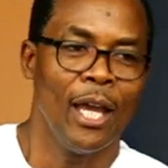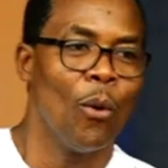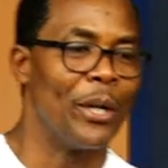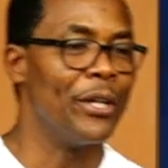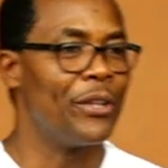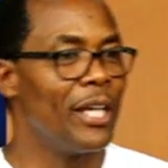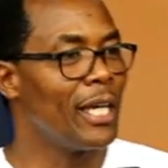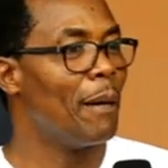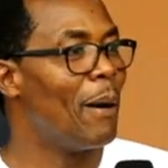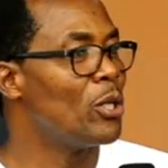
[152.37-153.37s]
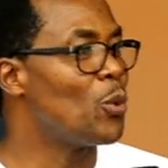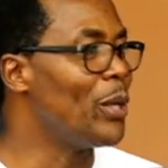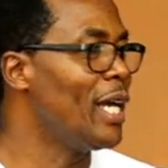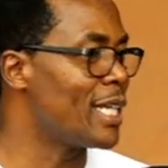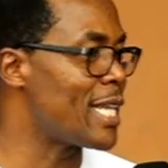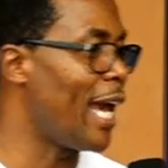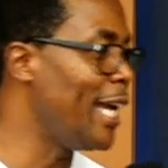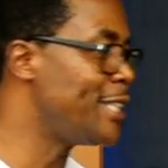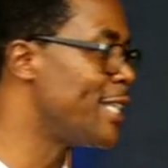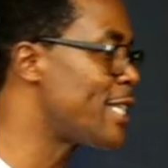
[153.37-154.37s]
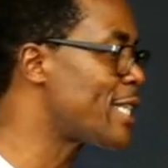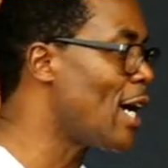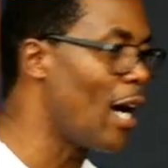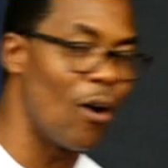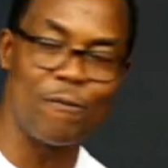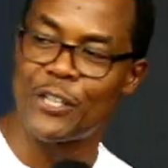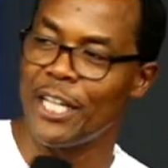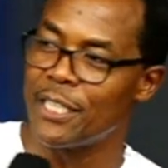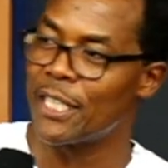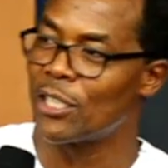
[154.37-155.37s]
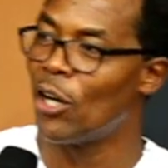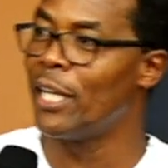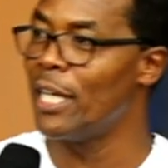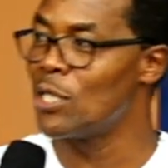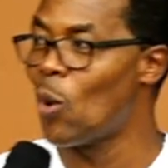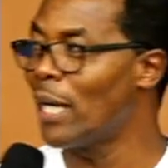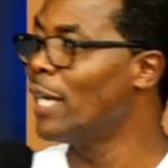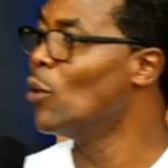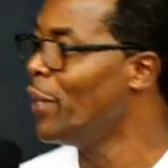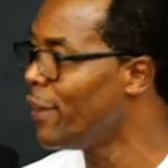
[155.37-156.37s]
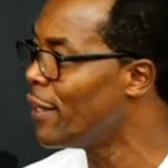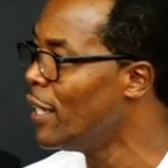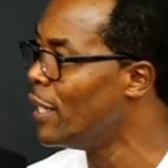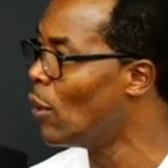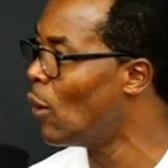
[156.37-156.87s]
When you're thinking about we as the agents uh, of change that God is working with in the